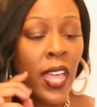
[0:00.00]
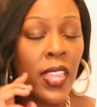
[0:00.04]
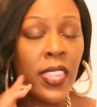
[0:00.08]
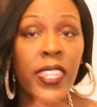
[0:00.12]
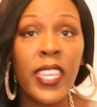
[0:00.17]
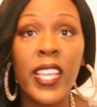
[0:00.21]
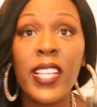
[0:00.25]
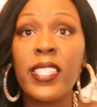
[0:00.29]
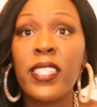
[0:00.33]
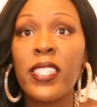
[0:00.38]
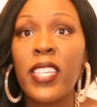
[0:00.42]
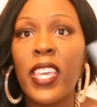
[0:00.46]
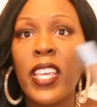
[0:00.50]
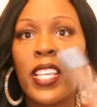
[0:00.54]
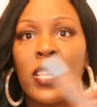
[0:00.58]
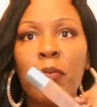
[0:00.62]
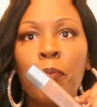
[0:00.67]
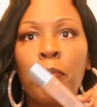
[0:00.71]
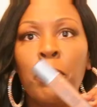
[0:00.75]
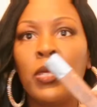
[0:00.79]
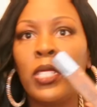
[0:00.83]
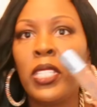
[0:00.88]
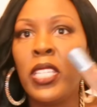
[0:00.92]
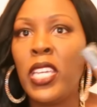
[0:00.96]
This is
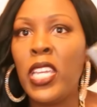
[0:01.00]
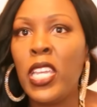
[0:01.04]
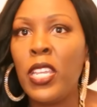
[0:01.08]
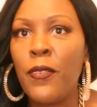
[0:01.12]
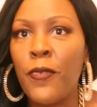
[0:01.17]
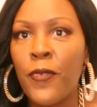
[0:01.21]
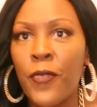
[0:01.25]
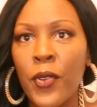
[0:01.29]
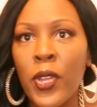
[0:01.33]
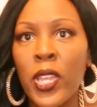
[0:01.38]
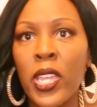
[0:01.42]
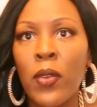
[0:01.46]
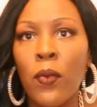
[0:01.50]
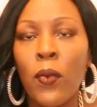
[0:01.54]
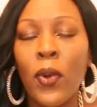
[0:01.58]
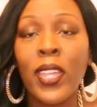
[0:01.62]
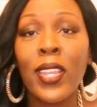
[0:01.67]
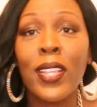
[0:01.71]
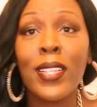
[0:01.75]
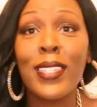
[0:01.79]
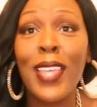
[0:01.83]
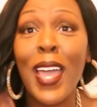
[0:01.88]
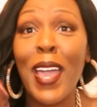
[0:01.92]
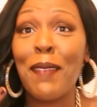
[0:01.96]
bleed free. What
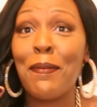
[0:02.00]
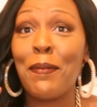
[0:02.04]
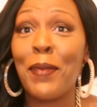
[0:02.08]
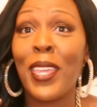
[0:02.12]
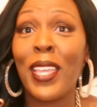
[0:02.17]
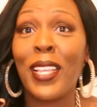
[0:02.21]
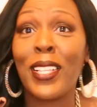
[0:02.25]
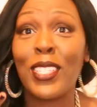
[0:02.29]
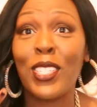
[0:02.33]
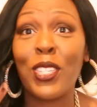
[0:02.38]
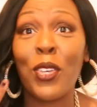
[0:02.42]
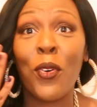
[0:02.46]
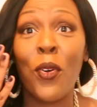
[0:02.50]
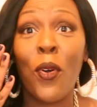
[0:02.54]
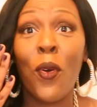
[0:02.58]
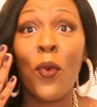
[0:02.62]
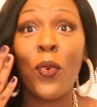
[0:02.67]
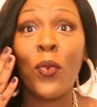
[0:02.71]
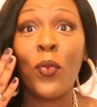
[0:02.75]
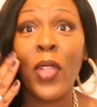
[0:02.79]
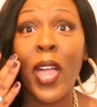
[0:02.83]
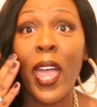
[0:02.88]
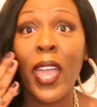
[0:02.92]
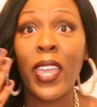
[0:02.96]
does that mean? So,
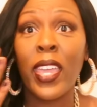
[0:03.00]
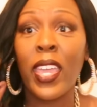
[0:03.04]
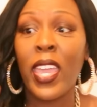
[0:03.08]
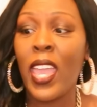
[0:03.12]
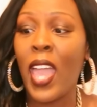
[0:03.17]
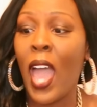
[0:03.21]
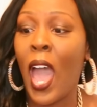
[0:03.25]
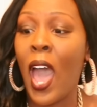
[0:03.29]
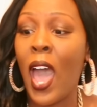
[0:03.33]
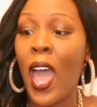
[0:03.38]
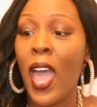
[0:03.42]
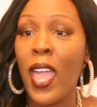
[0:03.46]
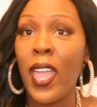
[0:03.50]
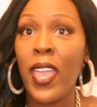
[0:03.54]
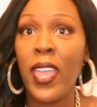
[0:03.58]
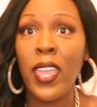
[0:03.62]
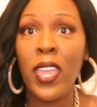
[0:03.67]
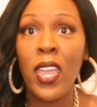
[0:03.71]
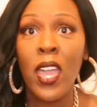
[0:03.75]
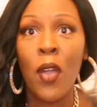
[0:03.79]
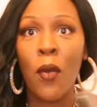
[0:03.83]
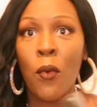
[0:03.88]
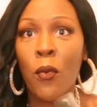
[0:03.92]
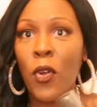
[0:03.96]
like,
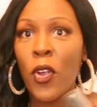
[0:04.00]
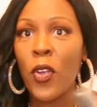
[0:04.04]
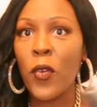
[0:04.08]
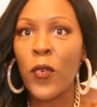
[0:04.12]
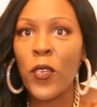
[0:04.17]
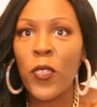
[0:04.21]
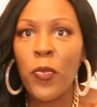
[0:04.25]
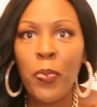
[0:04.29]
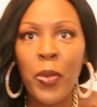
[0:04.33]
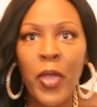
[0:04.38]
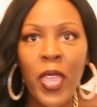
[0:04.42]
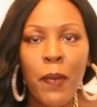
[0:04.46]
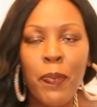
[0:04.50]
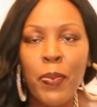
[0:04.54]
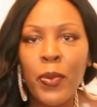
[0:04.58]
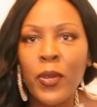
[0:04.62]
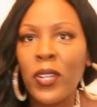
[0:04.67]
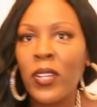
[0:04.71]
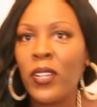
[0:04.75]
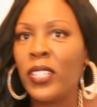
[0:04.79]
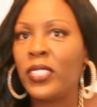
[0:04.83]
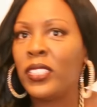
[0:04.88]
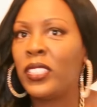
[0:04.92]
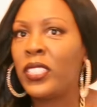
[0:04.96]
I work with
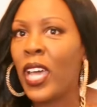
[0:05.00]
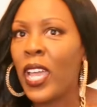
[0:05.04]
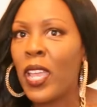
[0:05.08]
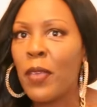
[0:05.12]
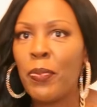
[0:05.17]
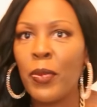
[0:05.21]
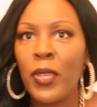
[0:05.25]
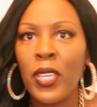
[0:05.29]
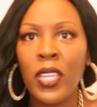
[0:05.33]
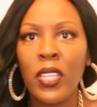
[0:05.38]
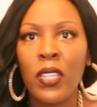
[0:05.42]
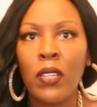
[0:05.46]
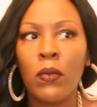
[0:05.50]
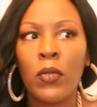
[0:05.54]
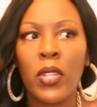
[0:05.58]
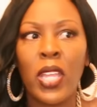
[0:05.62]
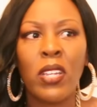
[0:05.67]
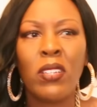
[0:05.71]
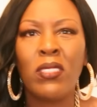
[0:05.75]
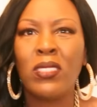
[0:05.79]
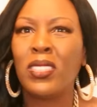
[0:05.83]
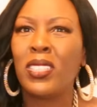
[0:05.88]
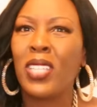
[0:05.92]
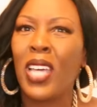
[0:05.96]
paper and typing. Well, I
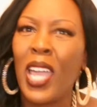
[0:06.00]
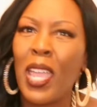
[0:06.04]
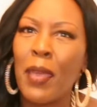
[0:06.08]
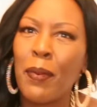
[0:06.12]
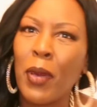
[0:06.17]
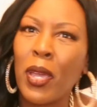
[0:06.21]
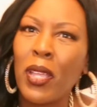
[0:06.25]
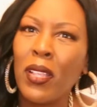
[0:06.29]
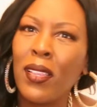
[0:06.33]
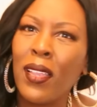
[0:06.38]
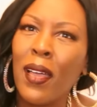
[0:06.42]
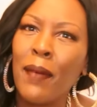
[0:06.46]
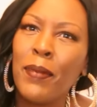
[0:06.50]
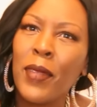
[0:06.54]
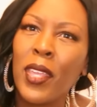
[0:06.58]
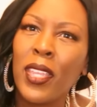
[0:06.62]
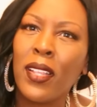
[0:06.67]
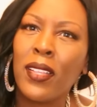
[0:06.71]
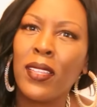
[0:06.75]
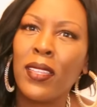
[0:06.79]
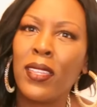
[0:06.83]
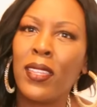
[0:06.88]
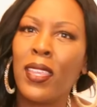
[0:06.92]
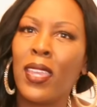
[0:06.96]
don't type. I, I'm not
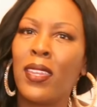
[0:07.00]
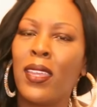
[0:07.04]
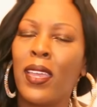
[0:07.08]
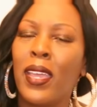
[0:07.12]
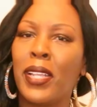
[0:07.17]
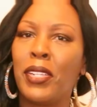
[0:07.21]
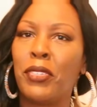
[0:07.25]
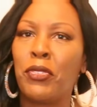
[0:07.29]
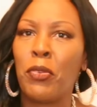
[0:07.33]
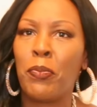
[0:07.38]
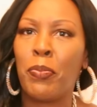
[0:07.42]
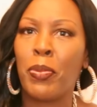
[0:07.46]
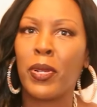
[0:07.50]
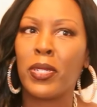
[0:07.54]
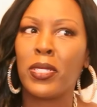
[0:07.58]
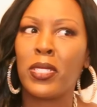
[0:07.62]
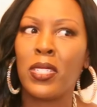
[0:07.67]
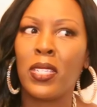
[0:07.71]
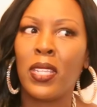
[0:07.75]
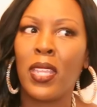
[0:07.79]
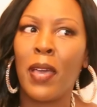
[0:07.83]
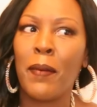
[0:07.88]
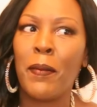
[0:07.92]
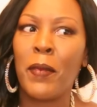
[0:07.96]
a data entry
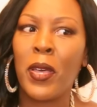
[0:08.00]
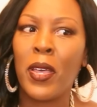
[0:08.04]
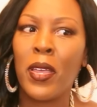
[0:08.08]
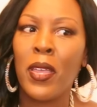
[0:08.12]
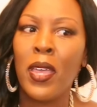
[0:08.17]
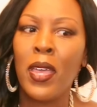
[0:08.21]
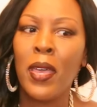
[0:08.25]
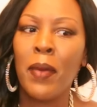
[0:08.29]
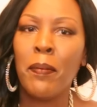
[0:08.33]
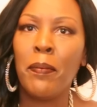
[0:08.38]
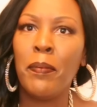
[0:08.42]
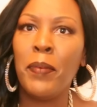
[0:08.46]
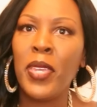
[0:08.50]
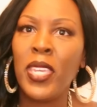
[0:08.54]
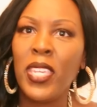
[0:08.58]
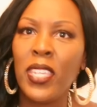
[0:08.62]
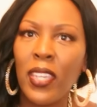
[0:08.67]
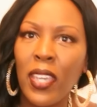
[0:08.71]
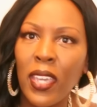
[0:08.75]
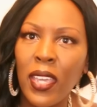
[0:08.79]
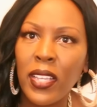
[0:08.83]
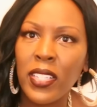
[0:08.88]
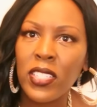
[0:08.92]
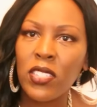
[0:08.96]
person. I'm a
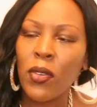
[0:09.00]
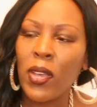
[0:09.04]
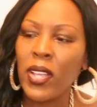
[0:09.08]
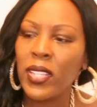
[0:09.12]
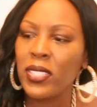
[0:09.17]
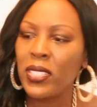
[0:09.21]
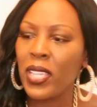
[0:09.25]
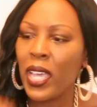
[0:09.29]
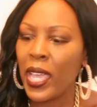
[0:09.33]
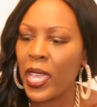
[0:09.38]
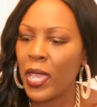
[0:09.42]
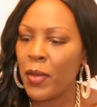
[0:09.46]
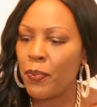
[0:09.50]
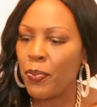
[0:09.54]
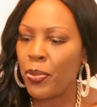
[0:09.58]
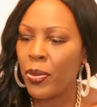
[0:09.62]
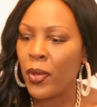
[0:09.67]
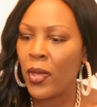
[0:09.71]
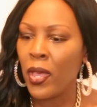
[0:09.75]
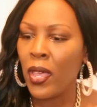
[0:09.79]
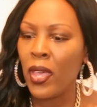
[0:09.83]
B A. So I type.